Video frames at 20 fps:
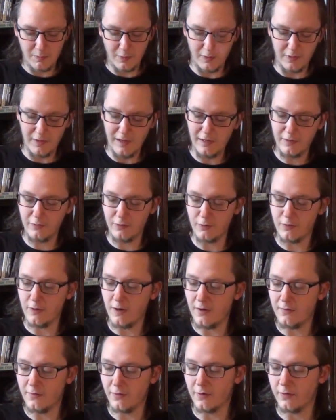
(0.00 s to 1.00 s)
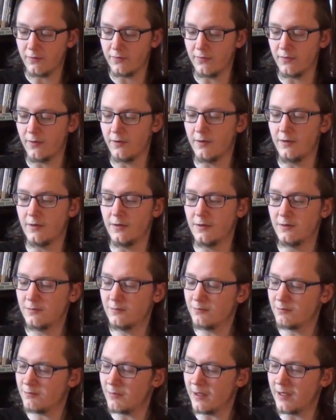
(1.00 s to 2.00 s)
But the actual cover is for
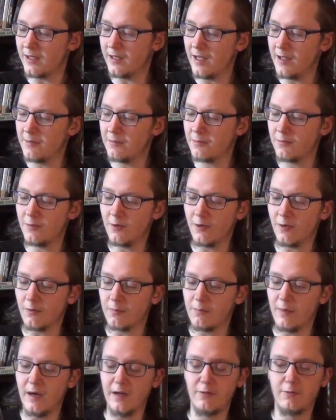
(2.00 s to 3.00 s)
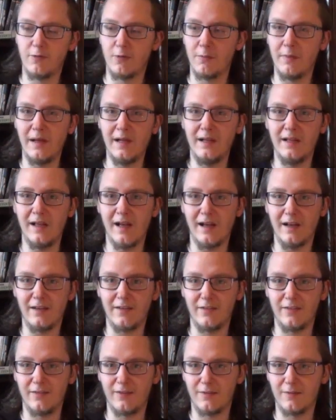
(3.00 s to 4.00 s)
a game called
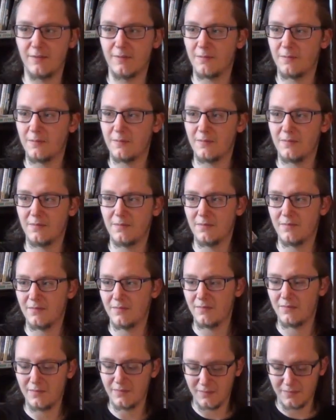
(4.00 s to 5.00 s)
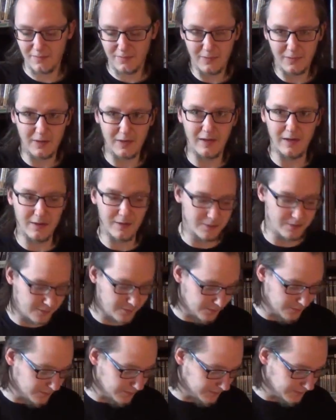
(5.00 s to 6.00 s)
Micromaniacs. I
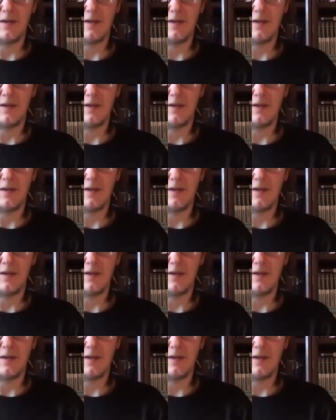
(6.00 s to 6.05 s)
don't know.